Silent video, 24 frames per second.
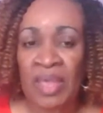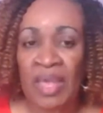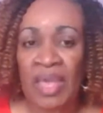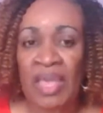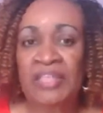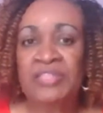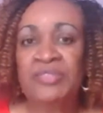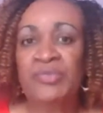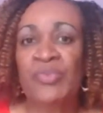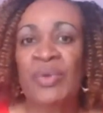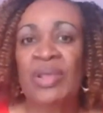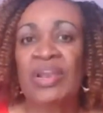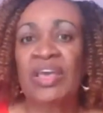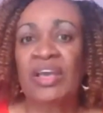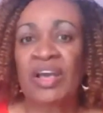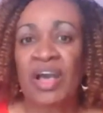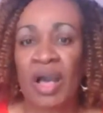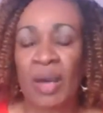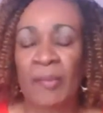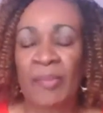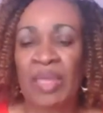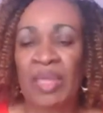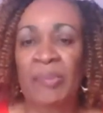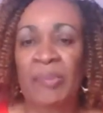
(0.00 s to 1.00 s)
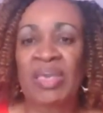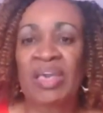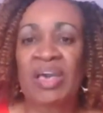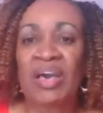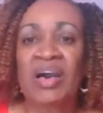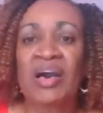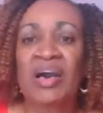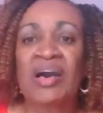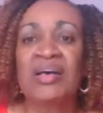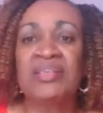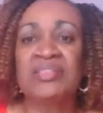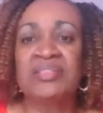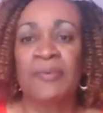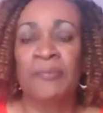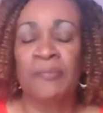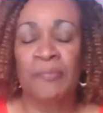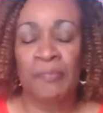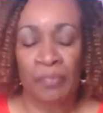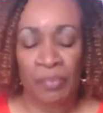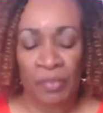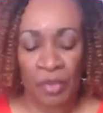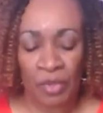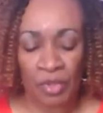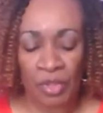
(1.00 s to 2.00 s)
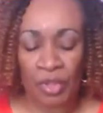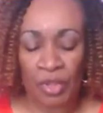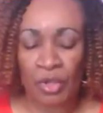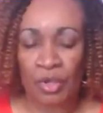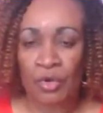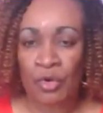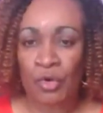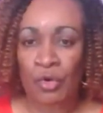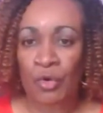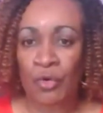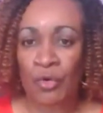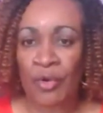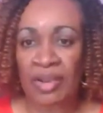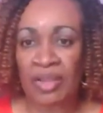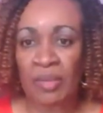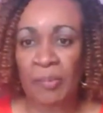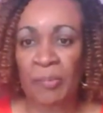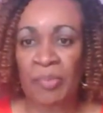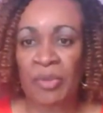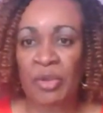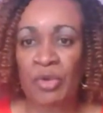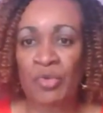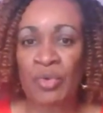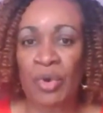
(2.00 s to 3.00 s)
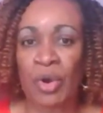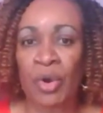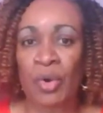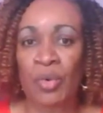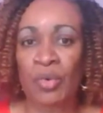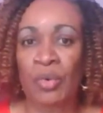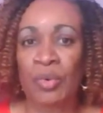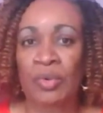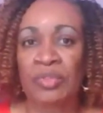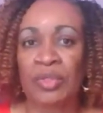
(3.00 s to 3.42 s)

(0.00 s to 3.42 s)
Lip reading: it's really coming because the credit bureau,